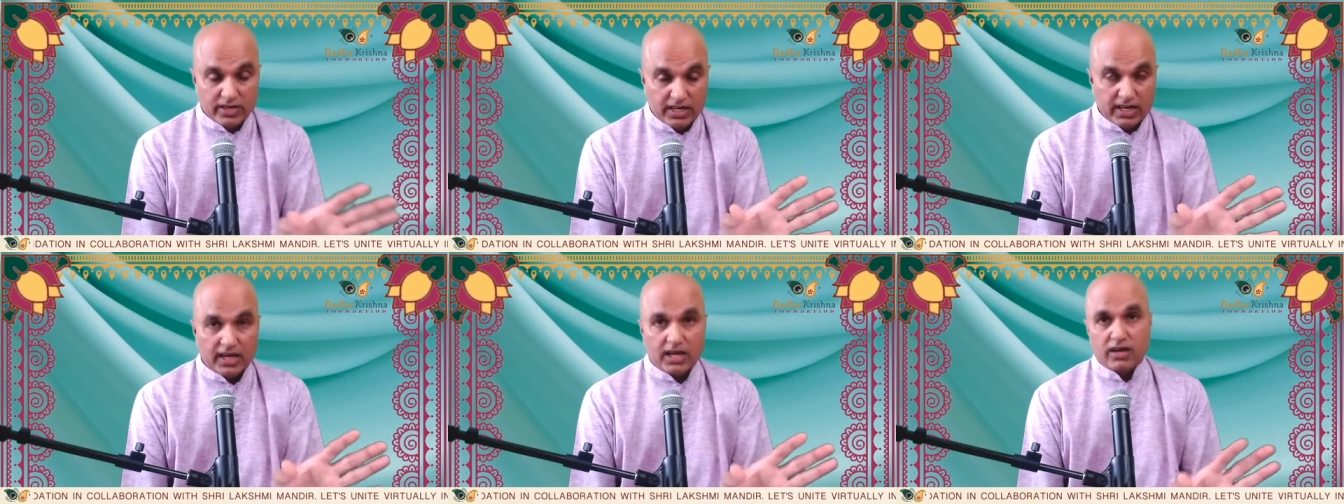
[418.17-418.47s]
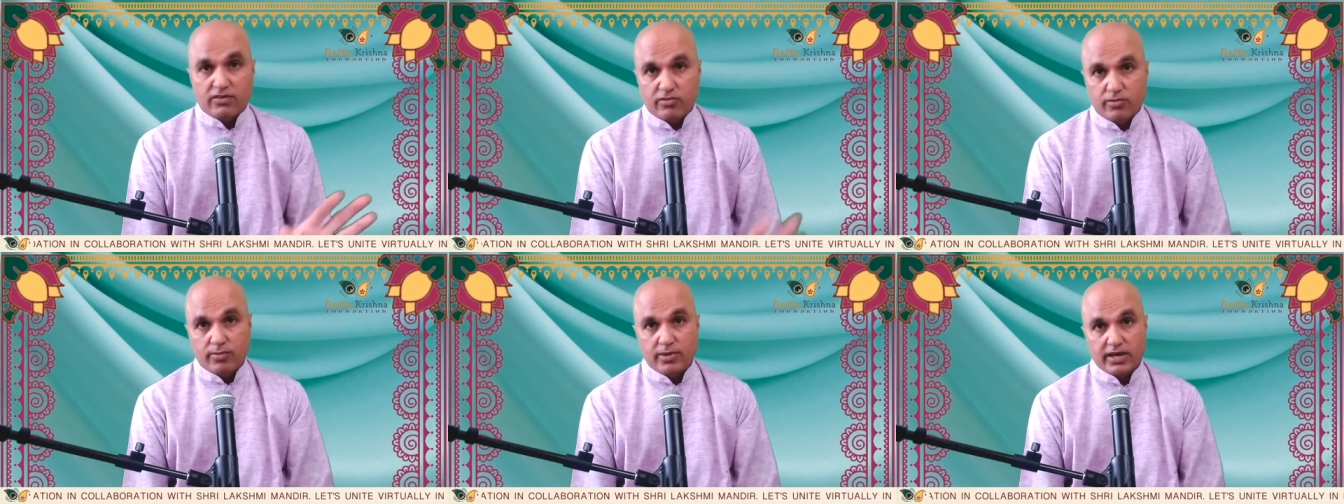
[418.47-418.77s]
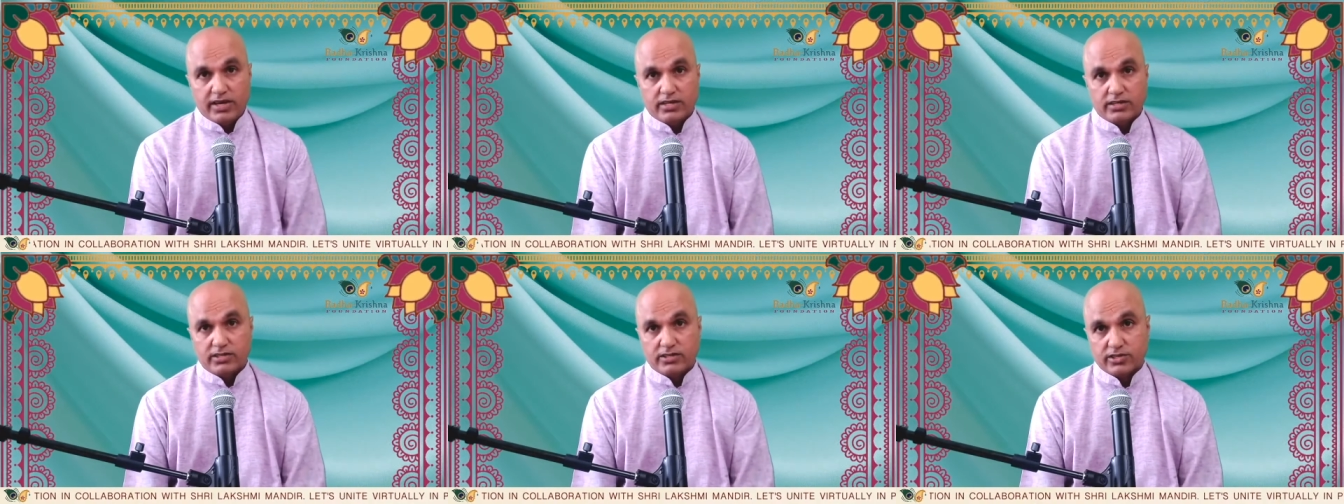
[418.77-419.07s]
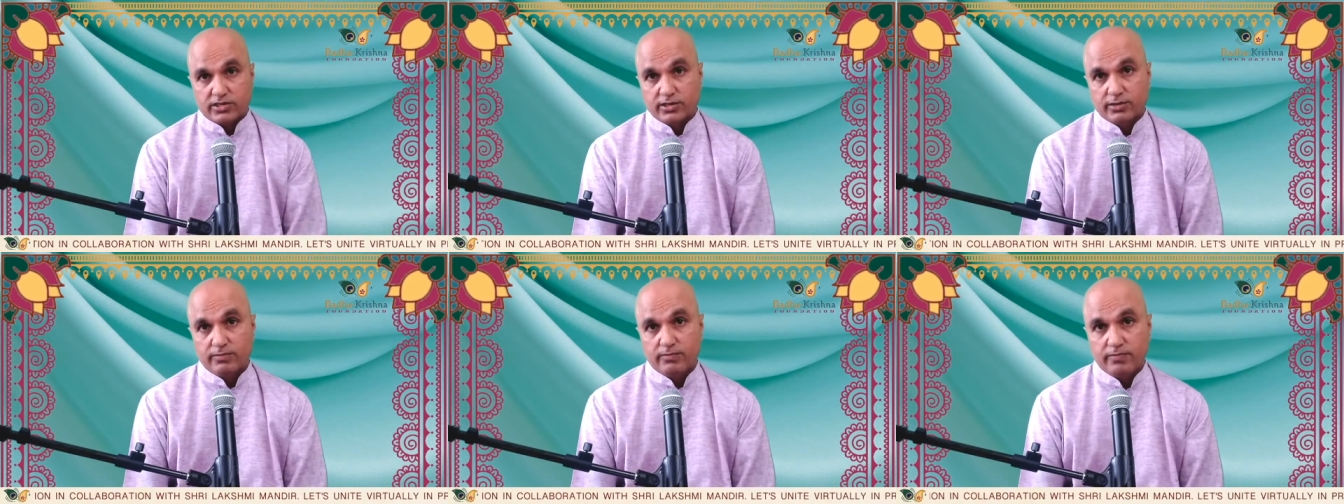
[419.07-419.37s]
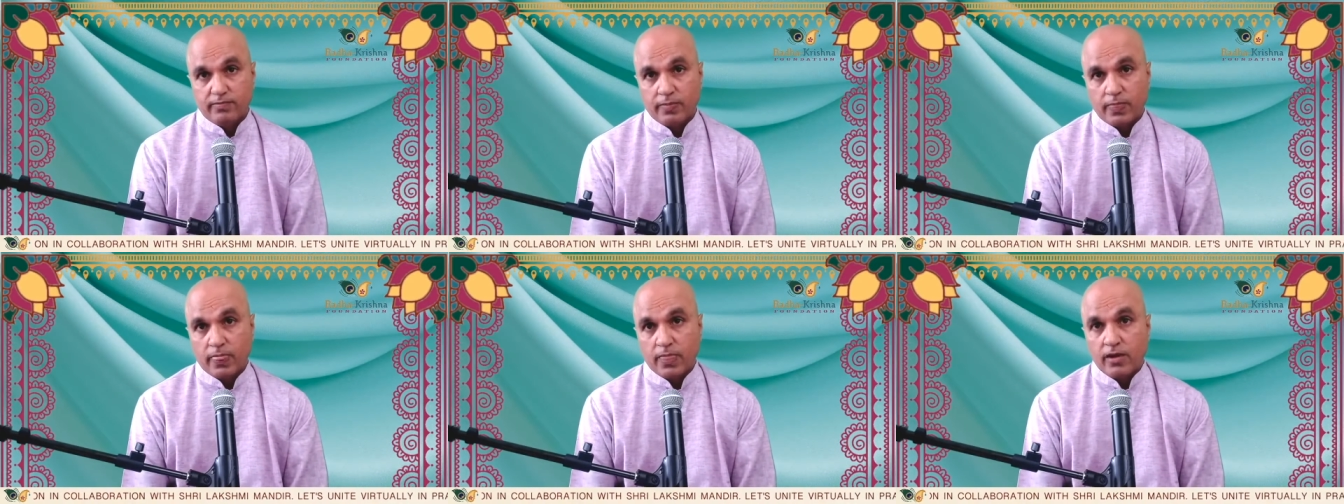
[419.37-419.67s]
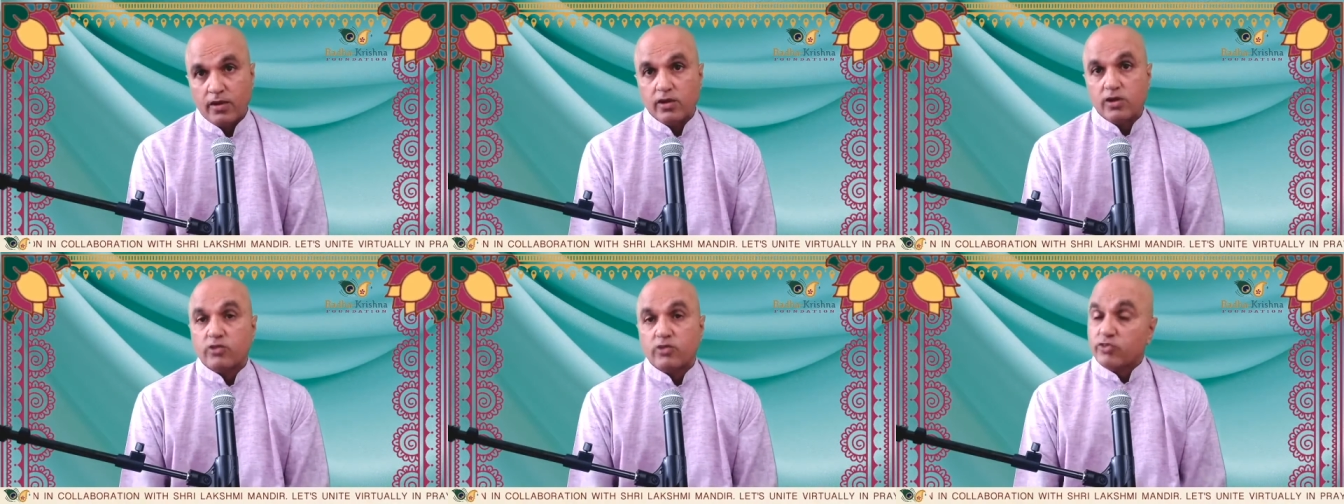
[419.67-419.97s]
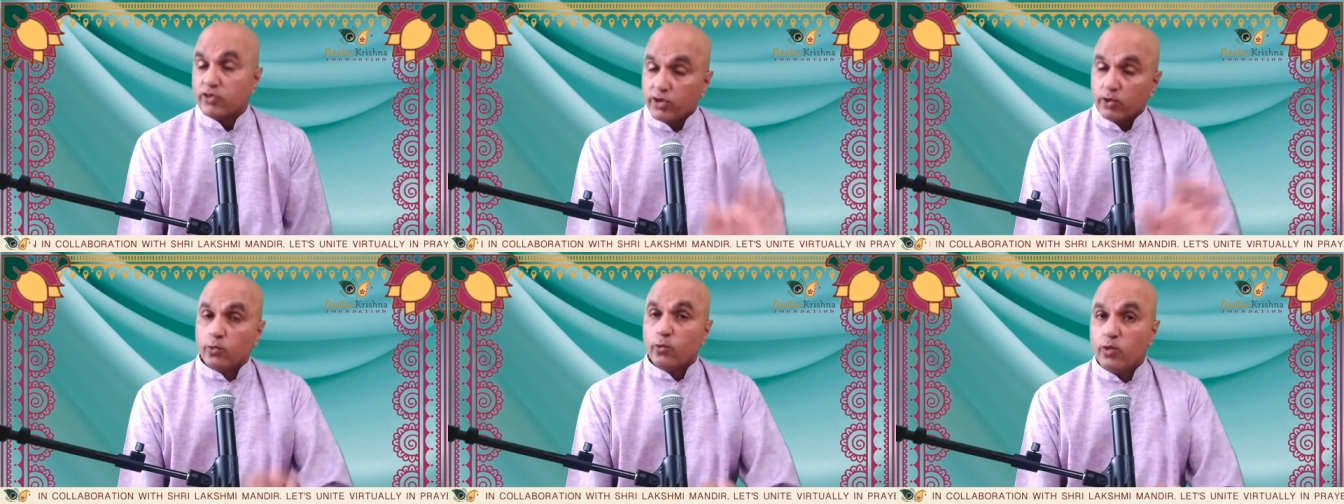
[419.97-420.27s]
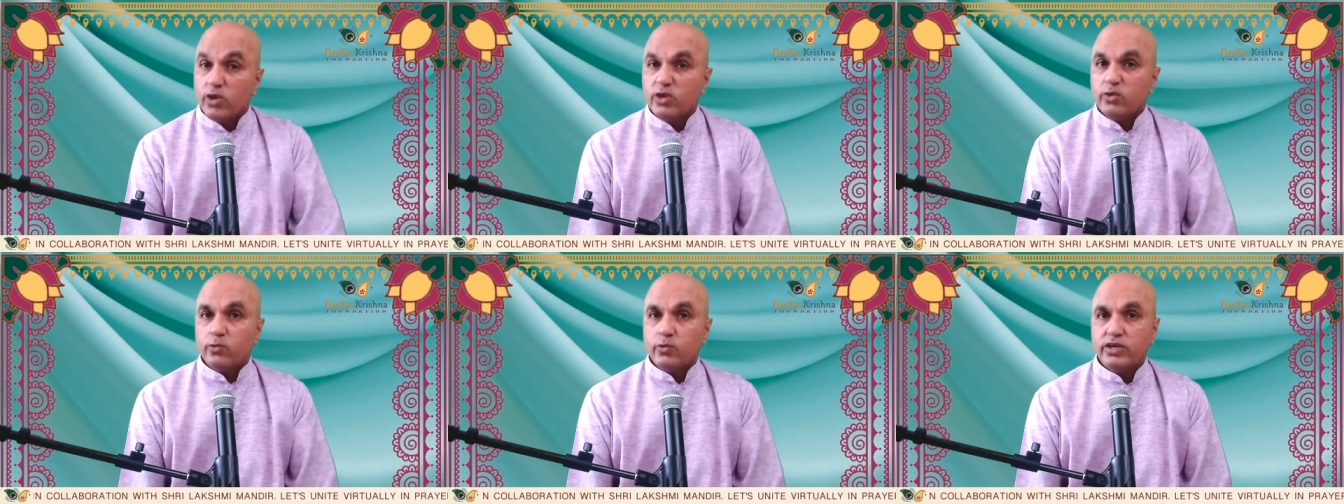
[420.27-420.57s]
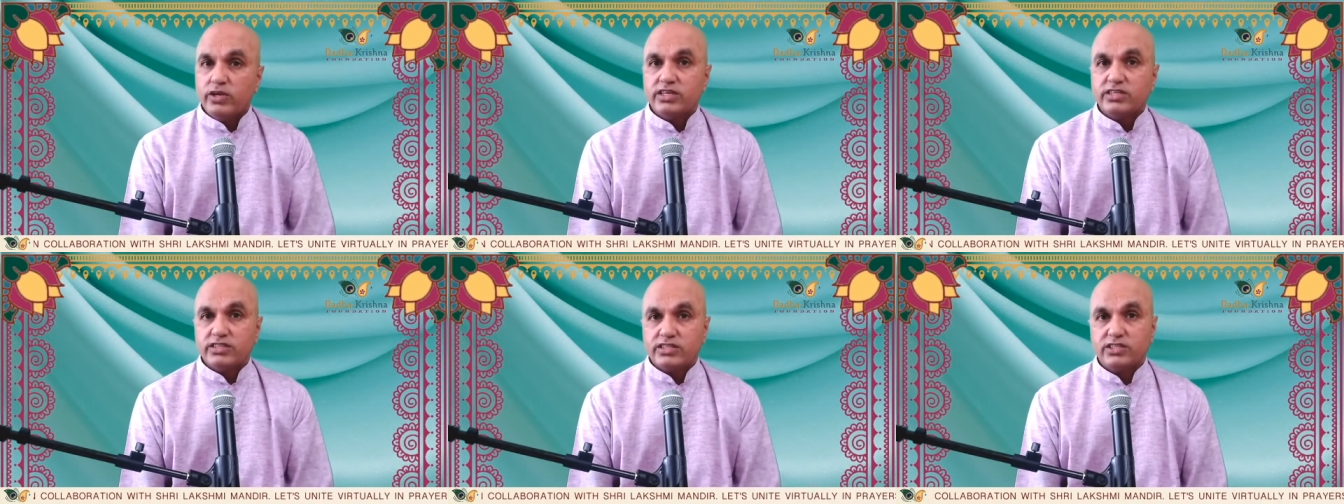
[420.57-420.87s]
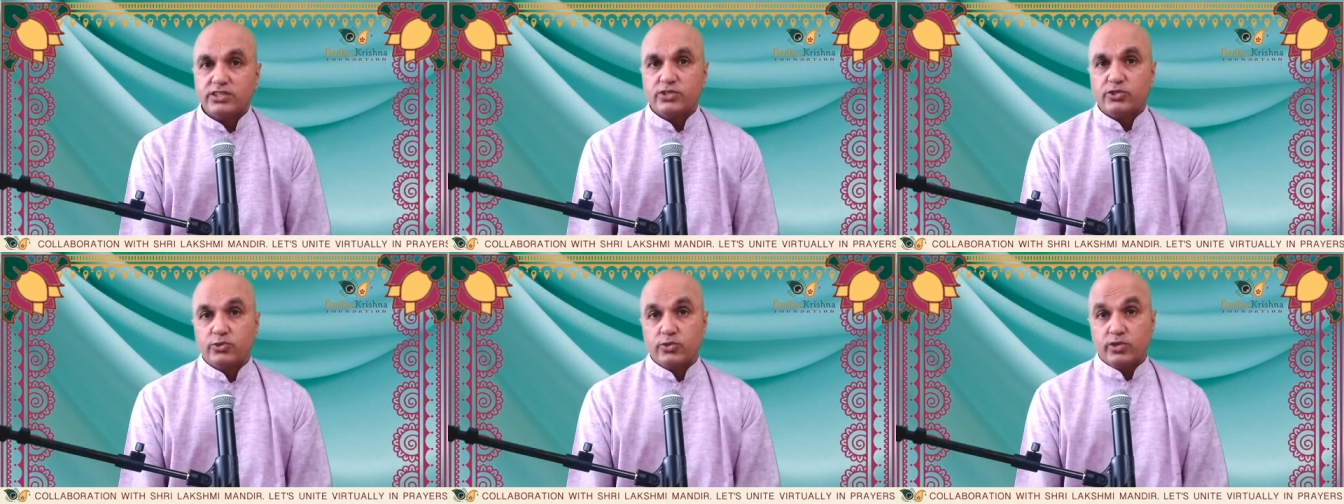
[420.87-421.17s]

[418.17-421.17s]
for the lack of a better term, for a win-win